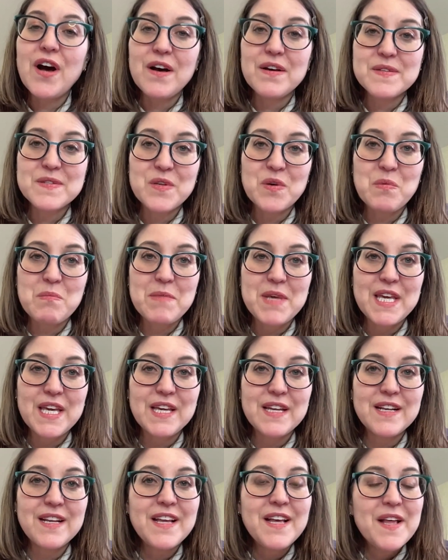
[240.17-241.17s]
also
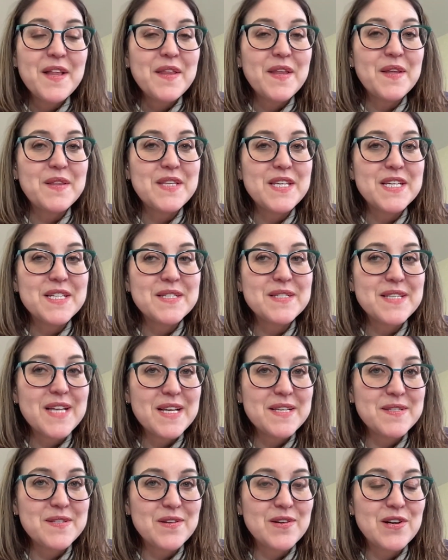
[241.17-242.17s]
mean that the
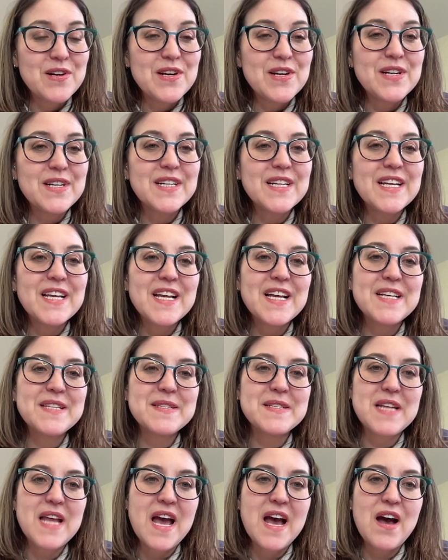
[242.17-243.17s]
assessor has
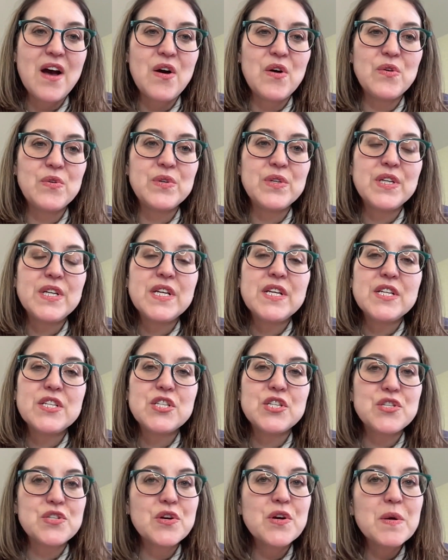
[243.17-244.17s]
now
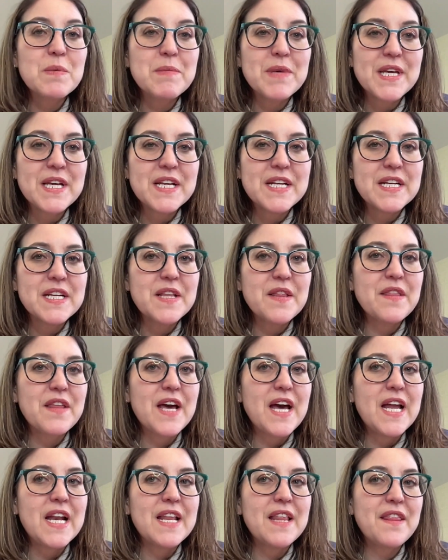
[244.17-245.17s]
determined
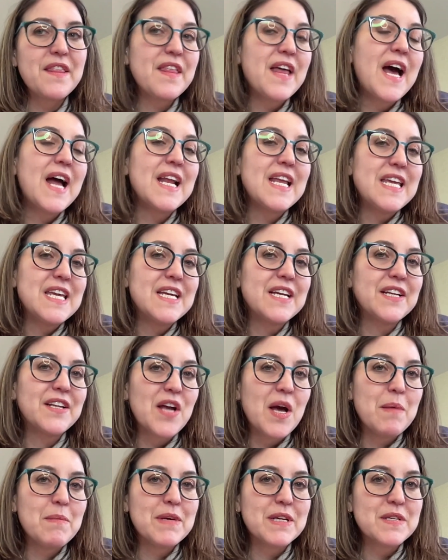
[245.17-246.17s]
that that
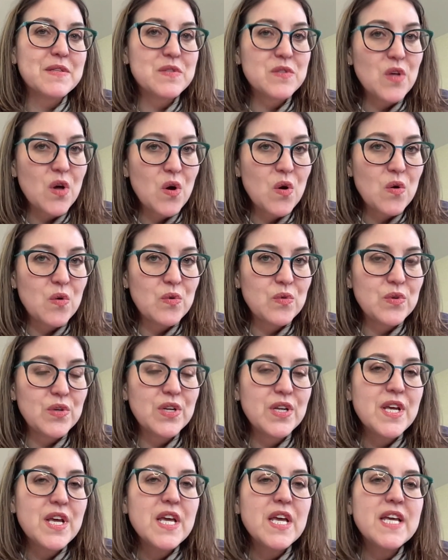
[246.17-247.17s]
economic zone
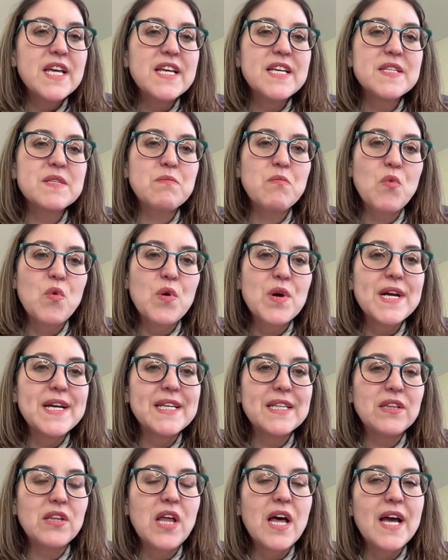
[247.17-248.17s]
is more
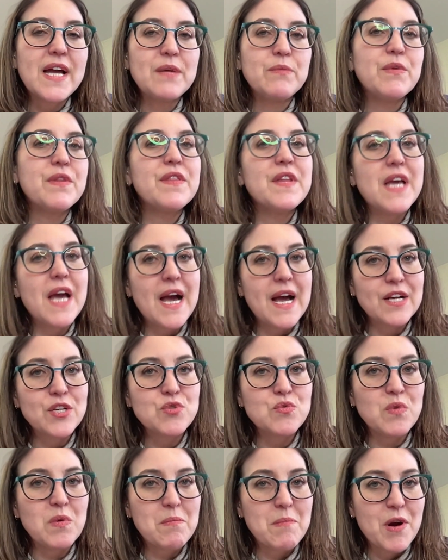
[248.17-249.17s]
in line with the
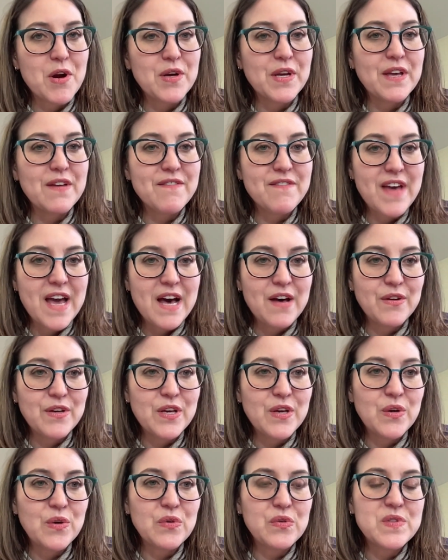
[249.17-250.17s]
actual market
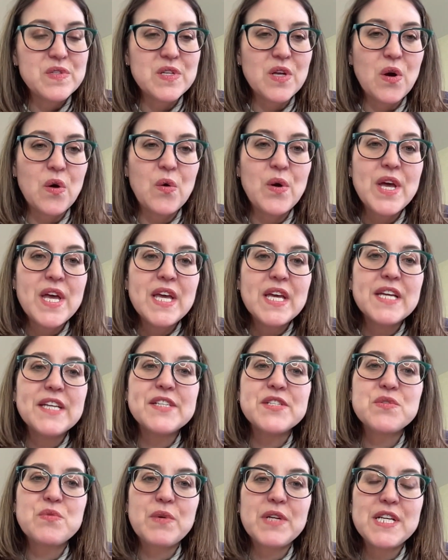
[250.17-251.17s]
value. So
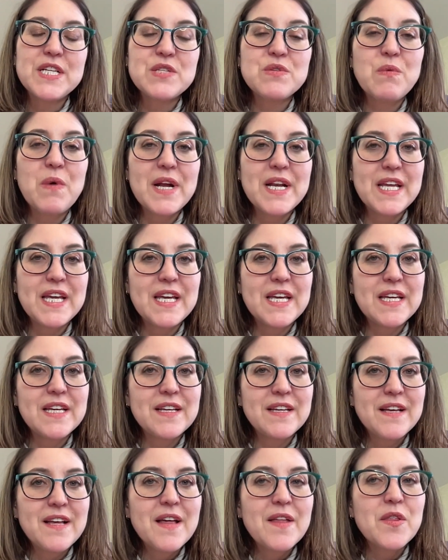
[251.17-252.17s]
in 2020,
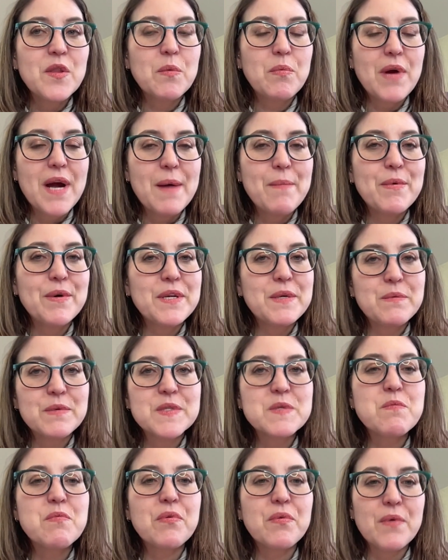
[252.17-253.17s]
the property
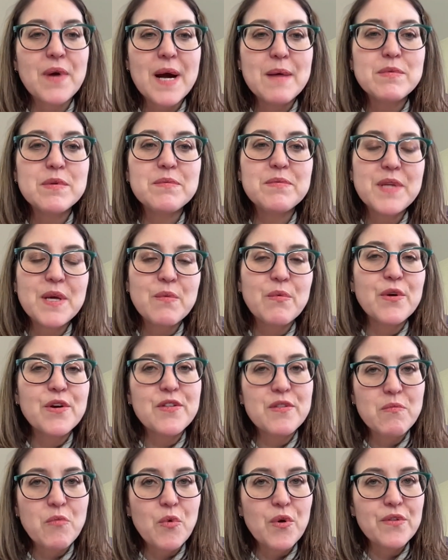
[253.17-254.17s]
was probably
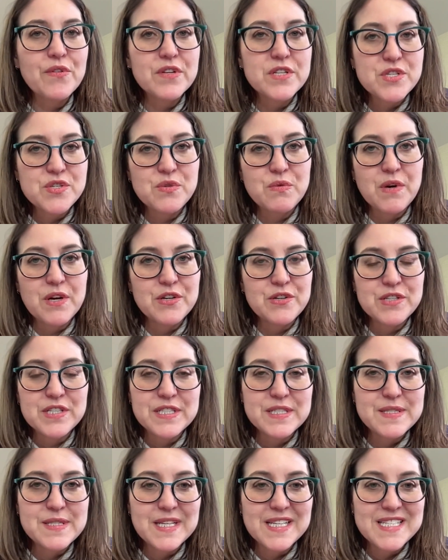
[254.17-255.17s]
worth more than
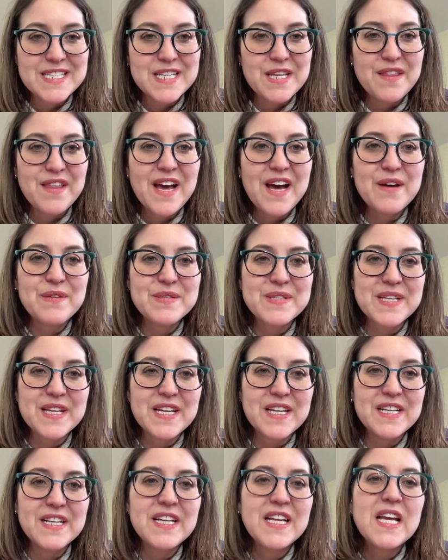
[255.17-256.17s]

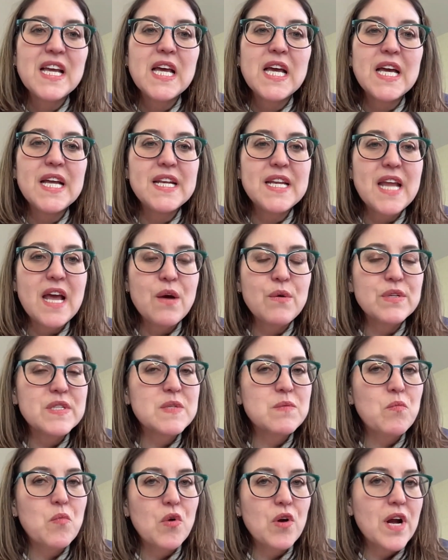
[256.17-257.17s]
$260,000, and now
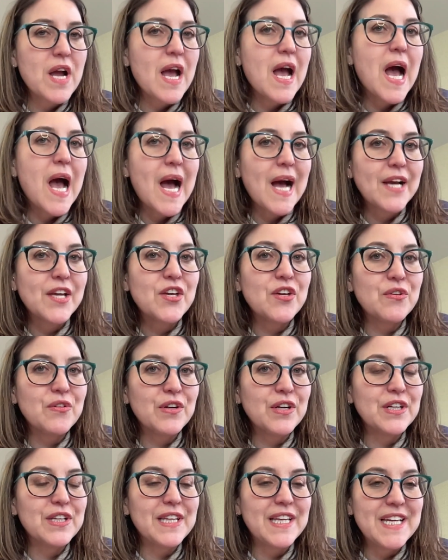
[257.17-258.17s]
it's more
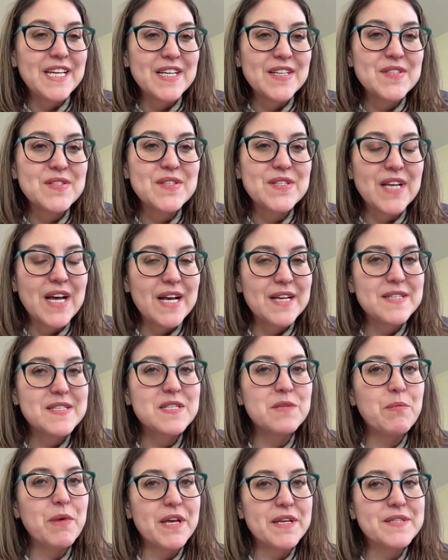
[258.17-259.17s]
accurately
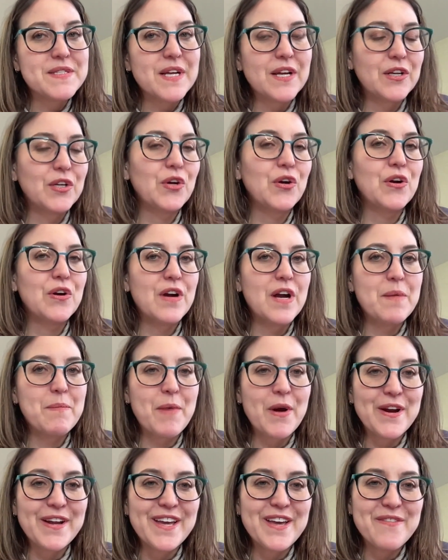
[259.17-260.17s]
assessed based on current
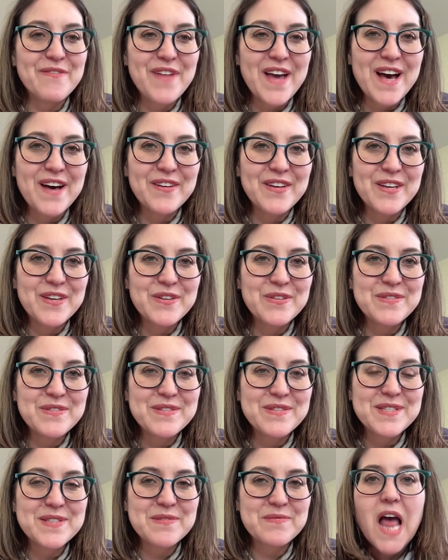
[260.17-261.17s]
market
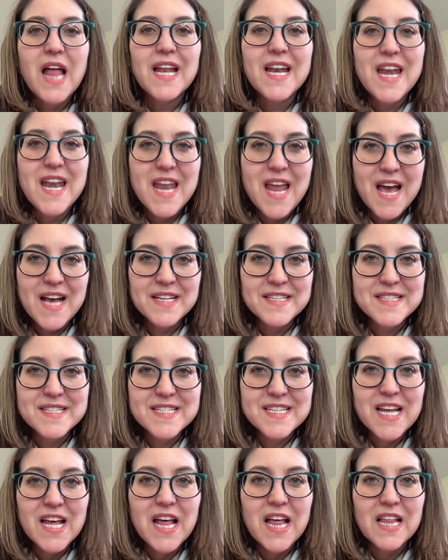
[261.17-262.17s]
values. Next,